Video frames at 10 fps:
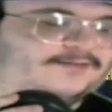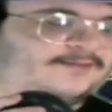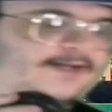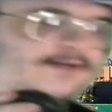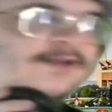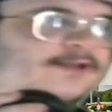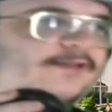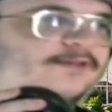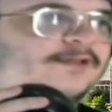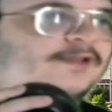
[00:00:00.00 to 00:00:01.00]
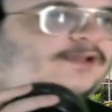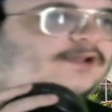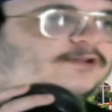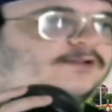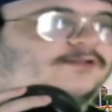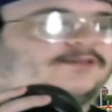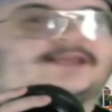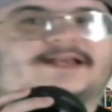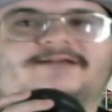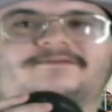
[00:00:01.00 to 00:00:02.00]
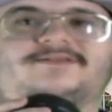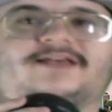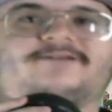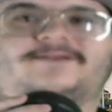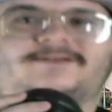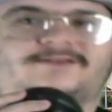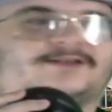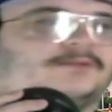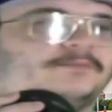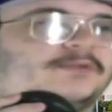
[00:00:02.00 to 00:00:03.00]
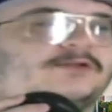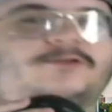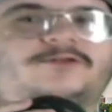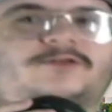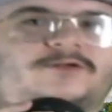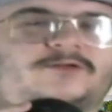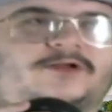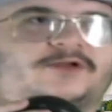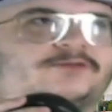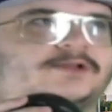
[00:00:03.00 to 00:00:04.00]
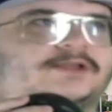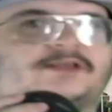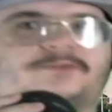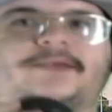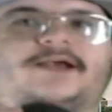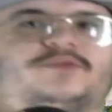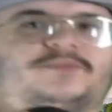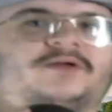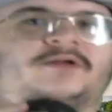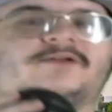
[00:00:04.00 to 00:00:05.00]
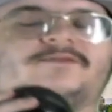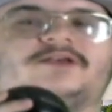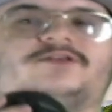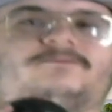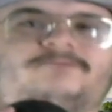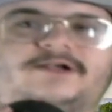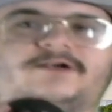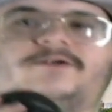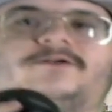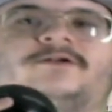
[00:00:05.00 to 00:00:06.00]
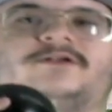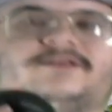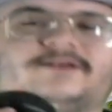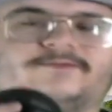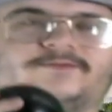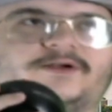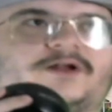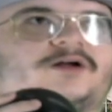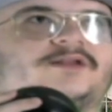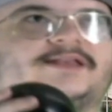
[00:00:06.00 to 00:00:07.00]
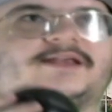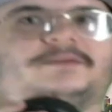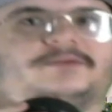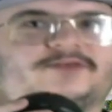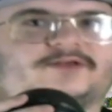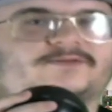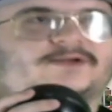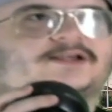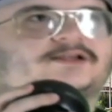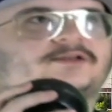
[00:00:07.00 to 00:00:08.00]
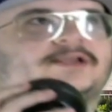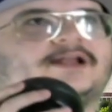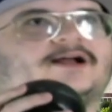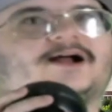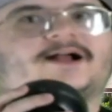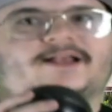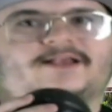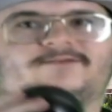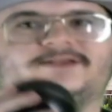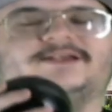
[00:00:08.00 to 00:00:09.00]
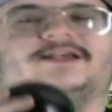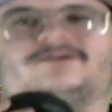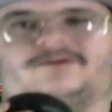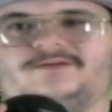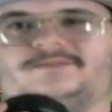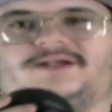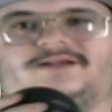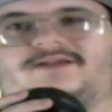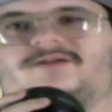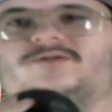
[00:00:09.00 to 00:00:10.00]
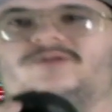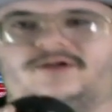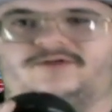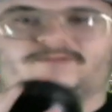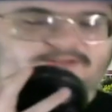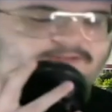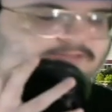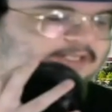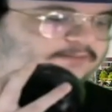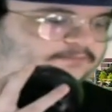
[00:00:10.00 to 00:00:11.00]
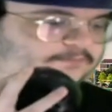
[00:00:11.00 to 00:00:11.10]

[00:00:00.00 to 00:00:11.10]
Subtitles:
Like, you could say that was a sign of things to come, but who knows, really? It's baseball. Things are weird, different, all that type of stuff, right? You get hot, and then you get cold immediately. Who knows, really, right?